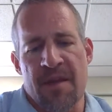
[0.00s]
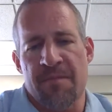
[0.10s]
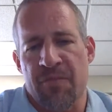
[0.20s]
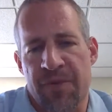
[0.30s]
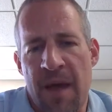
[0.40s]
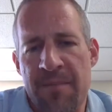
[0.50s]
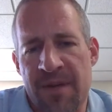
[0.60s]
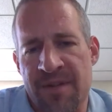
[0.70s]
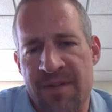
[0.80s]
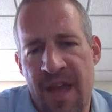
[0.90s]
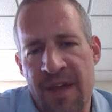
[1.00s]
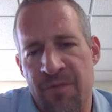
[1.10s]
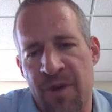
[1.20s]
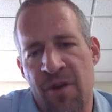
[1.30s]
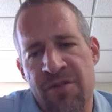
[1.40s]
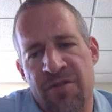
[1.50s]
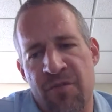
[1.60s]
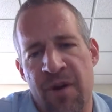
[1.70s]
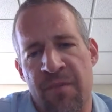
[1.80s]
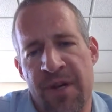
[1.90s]
Well, that being said, we also
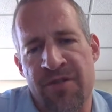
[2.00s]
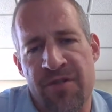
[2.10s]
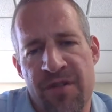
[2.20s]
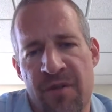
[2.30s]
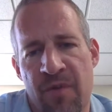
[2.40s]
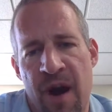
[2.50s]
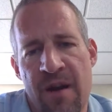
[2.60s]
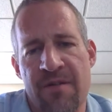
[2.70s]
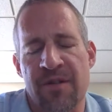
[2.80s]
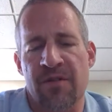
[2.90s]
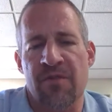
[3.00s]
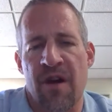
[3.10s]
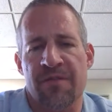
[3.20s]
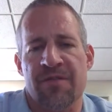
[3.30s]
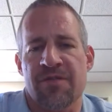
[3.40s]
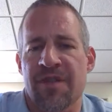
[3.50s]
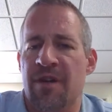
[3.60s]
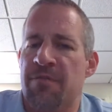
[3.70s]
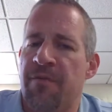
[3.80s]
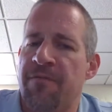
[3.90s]
want to make sure that we're hiring loan officers that
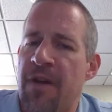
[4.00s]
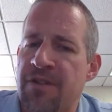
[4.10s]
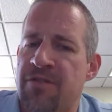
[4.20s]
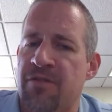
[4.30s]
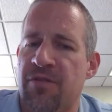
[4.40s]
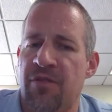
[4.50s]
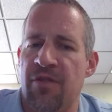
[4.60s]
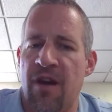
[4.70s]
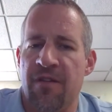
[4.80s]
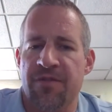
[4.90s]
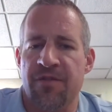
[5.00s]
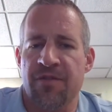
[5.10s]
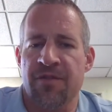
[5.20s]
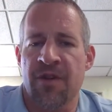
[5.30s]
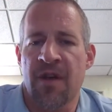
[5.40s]
are professional loan officers.